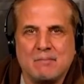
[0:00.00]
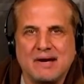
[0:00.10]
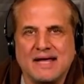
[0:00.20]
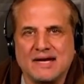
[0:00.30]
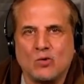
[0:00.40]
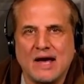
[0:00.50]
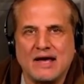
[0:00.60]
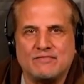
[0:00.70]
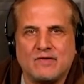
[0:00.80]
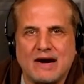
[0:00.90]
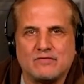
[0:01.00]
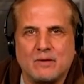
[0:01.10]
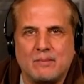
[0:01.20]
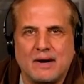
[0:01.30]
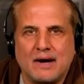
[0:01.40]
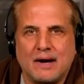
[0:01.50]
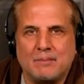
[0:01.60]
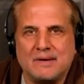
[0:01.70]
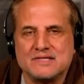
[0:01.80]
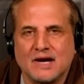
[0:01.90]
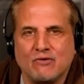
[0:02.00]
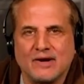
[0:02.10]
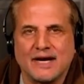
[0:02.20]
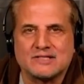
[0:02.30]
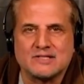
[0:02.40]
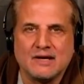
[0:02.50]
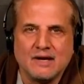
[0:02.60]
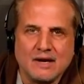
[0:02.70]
But in a way, far from appeasing critics,